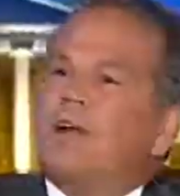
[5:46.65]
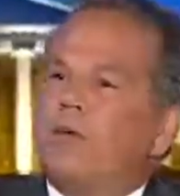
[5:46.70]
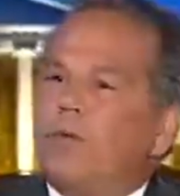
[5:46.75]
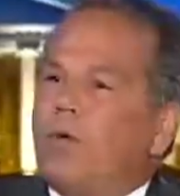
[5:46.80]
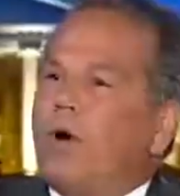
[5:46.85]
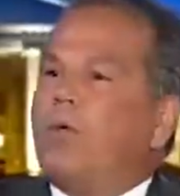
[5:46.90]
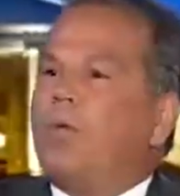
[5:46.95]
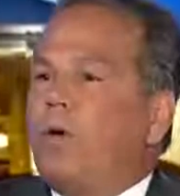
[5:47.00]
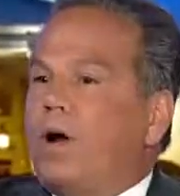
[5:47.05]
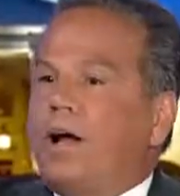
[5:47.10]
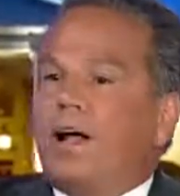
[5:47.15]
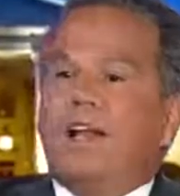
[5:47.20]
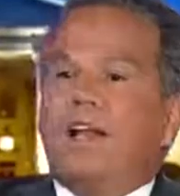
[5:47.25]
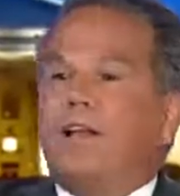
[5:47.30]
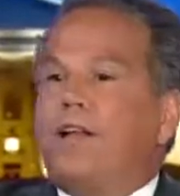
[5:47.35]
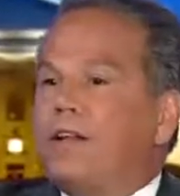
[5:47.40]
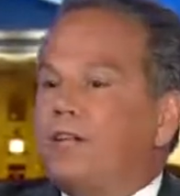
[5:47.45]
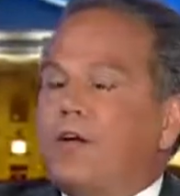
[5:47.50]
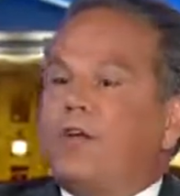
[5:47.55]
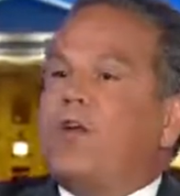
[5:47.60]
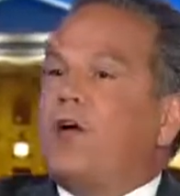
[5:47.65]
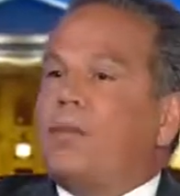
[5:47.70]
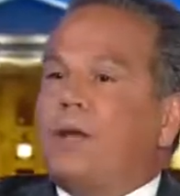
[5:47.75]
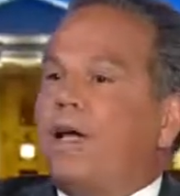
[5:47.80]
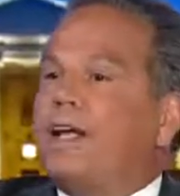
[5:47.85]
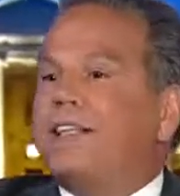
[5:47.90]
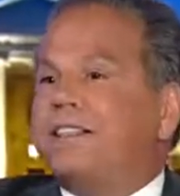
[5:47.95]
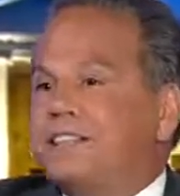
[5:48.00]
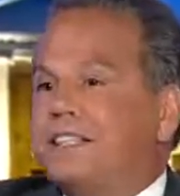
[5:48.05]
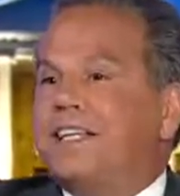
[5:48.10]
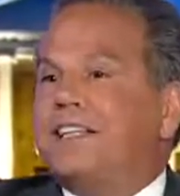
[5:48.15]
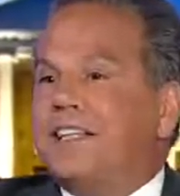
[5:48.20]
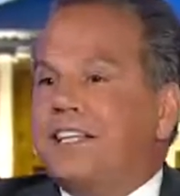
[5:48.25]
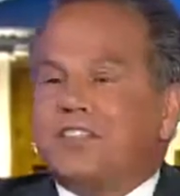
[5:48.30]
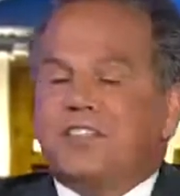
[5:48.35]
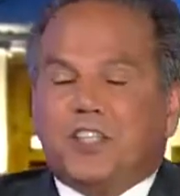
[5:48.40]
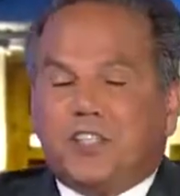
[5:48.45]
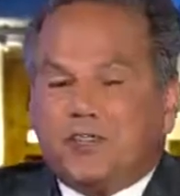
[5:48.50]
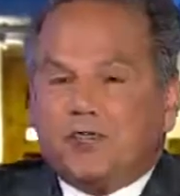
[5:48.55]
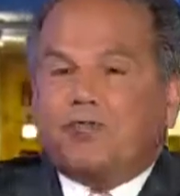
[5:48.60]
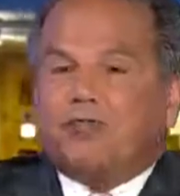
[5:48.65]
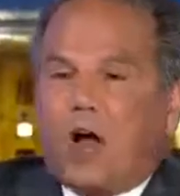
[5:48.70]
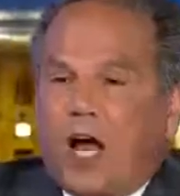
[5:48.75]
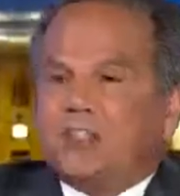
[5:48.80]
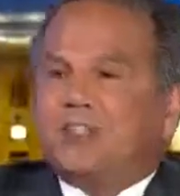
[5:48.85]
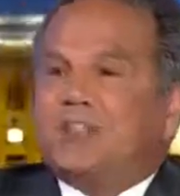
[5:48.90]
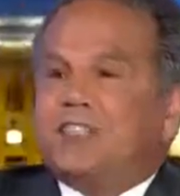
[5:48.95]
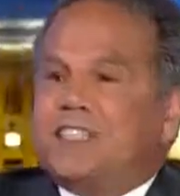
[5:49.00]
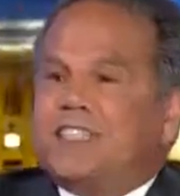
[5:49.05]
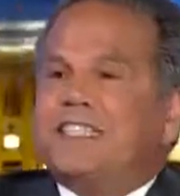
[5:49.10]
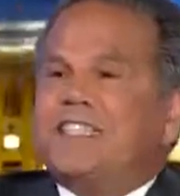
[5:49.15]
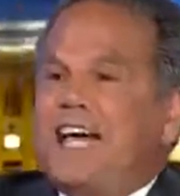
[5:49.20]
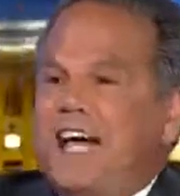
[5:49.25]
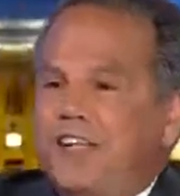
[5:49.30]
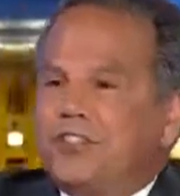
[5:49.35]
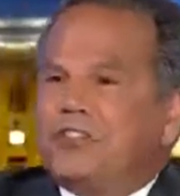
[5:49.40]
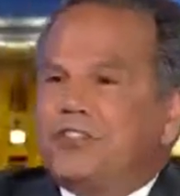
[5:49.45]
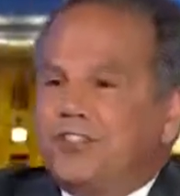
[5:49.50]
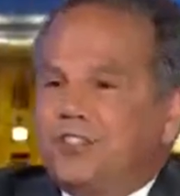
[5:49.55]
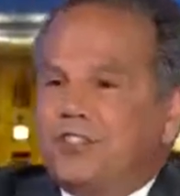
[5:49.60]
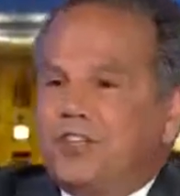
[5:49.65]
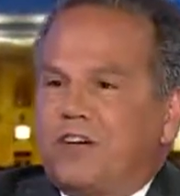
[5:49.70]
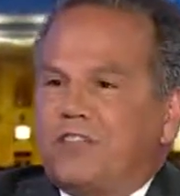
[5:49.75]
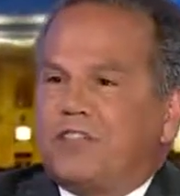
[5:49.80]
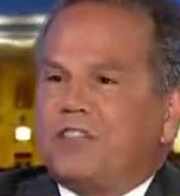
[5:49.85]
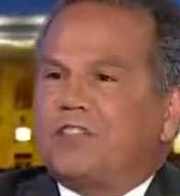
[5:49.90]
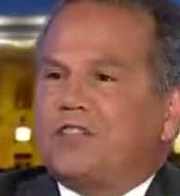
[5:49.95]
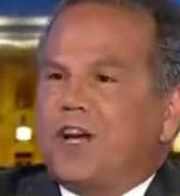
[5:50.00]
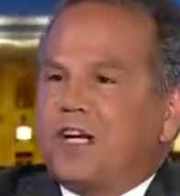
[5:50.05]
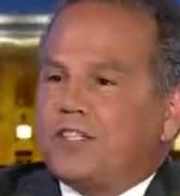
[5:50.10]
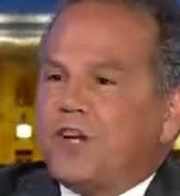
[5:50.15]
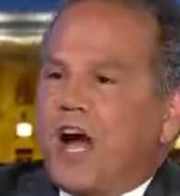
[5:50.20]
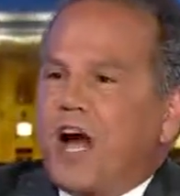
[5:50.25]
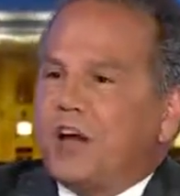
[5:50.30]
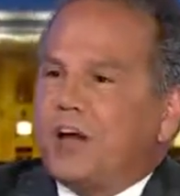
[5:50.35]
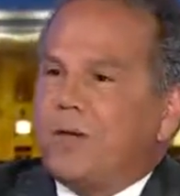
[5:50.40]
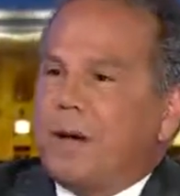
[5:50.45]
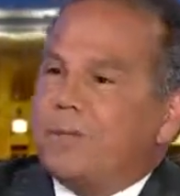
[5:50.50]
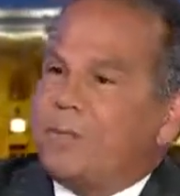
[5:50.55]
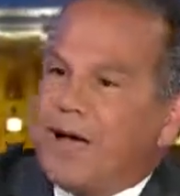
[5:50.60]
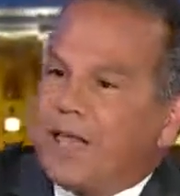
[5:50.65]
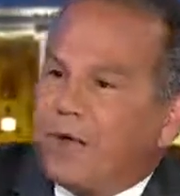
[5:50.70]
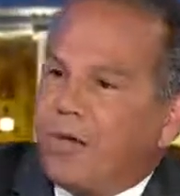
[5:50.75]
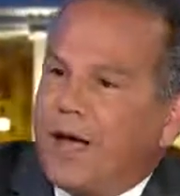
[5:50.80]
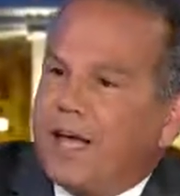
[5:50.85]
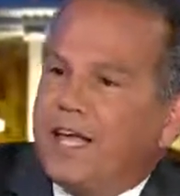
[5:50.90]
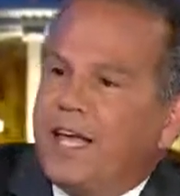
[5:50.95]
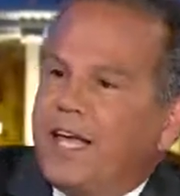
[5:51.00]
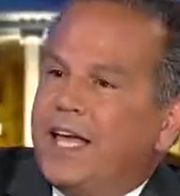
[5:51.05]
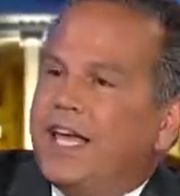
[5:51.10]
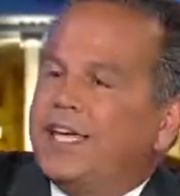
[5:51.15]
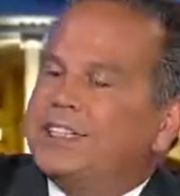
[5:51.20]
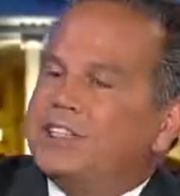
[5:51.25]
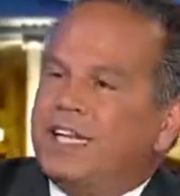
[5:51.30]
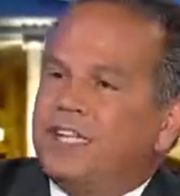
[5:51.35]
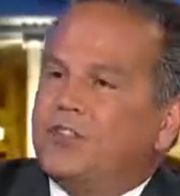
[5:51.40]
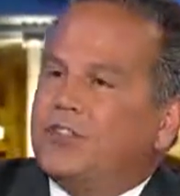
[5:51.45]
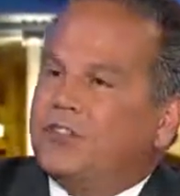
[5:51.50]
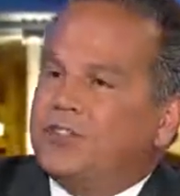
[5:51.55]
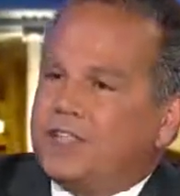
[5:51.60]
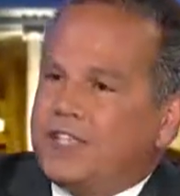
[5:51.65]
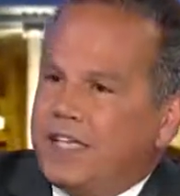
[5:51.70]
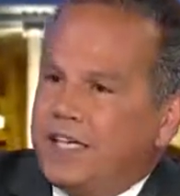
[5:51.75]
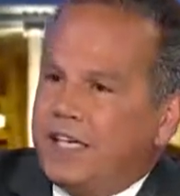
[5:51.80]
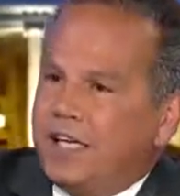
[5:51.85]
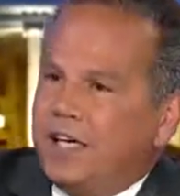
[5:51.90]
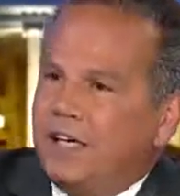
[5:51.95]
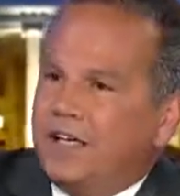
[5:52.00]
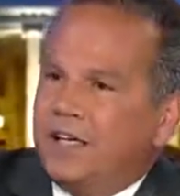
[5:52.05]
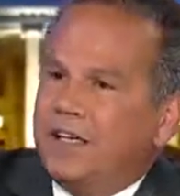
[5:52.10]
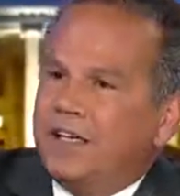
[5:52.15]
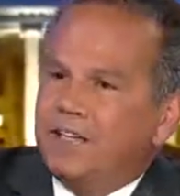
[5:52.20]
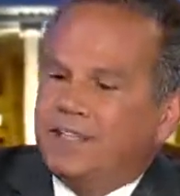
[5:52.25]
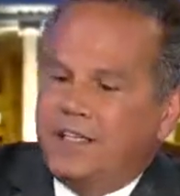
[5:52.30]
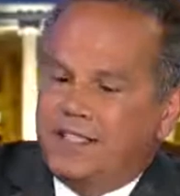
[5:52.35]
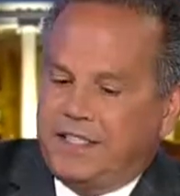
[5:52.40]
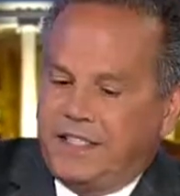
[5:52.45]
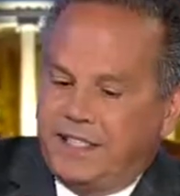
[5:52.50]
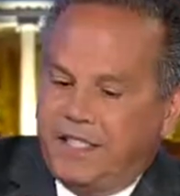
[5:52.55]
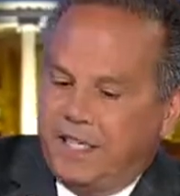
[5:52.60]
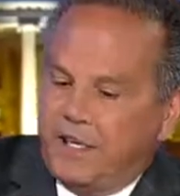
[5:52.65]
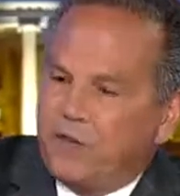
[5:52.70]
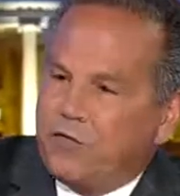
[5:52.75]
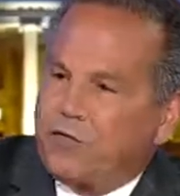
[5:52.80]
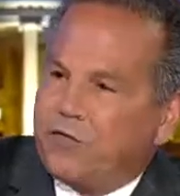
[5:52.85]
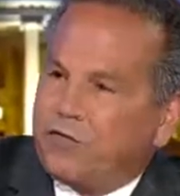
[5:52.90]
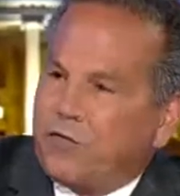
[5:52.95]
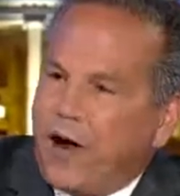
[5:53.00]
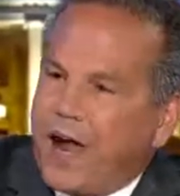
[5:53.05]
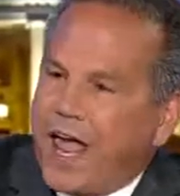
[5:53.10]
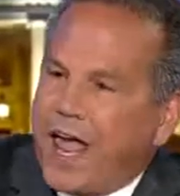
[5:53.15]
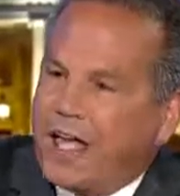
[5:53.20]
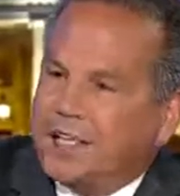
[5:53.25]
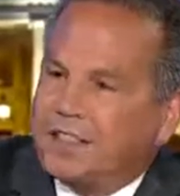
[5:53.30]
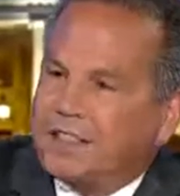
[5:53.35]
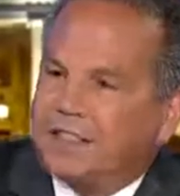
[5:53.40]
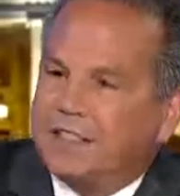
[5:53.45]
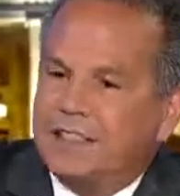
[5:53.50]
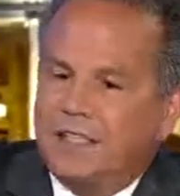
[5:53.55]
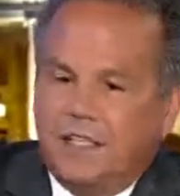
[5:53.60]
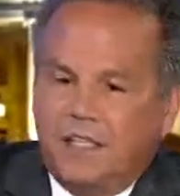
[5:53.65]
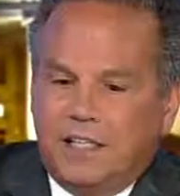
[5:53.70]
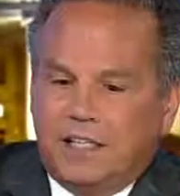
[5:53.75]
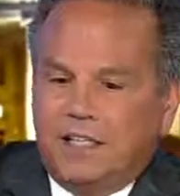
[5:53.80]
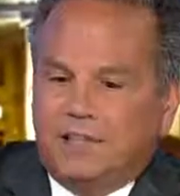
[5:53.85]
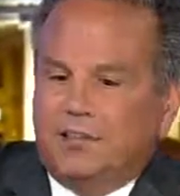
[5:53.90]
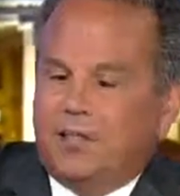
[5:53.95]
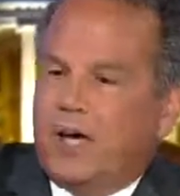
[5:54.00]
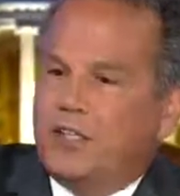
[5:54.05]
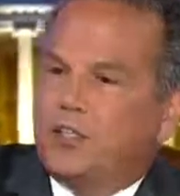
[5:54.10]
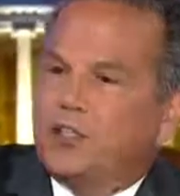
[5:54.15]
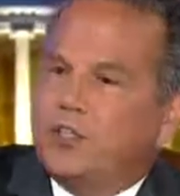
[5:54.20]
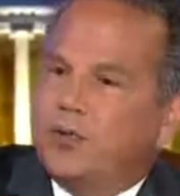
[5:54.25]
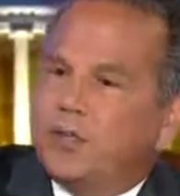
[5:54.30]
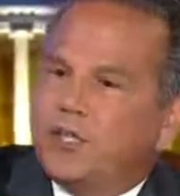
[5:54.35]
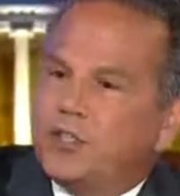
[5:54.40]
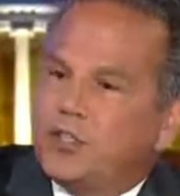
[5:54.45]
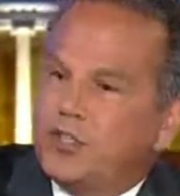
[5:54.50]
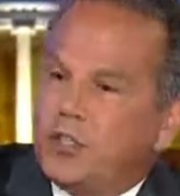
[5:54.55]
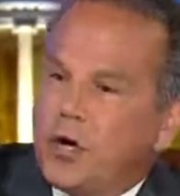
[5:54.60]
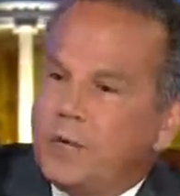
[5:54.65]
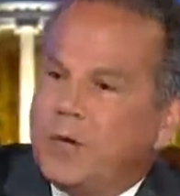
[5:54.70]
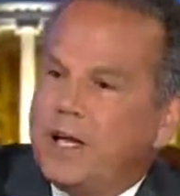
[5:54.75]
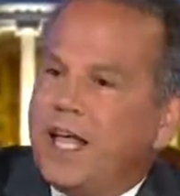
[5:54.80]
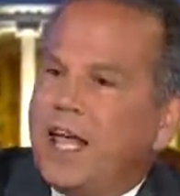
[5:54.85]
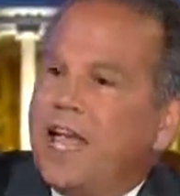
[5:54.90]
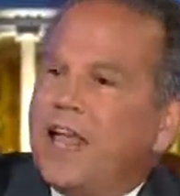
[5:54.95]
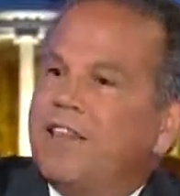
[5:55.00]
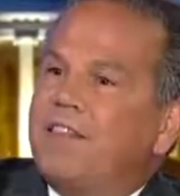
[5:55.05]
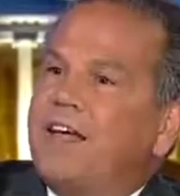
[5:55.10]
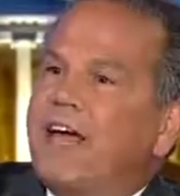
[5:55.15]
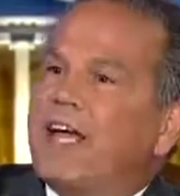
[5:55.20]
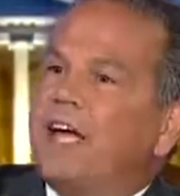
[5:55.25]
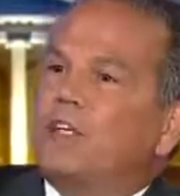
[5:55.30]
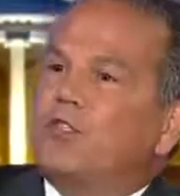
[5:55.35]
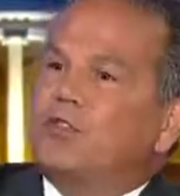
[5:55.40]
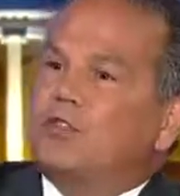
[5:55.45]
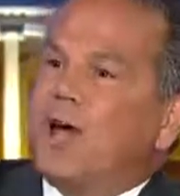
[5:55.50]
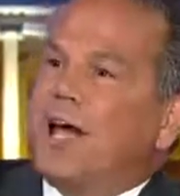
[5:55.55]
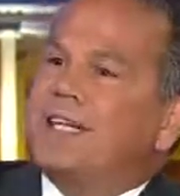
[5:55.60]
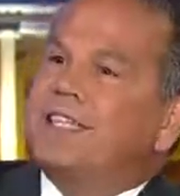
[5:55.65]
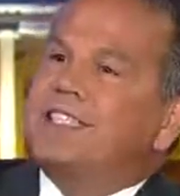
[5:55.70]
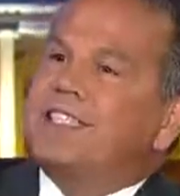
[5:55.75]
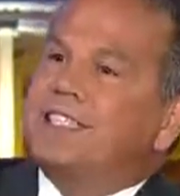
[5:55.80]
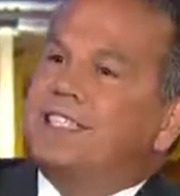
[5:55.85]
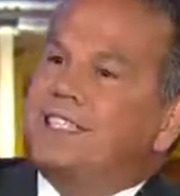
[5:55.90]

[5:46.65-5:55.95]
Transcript: all the well, adjectives, but no, I just no, want to get to the core allegations. This is Russian intelligence service trying to undermine. Right, By the okay. way, it's not just here. They did it in France. They tried to do it in Germany. It they are trying to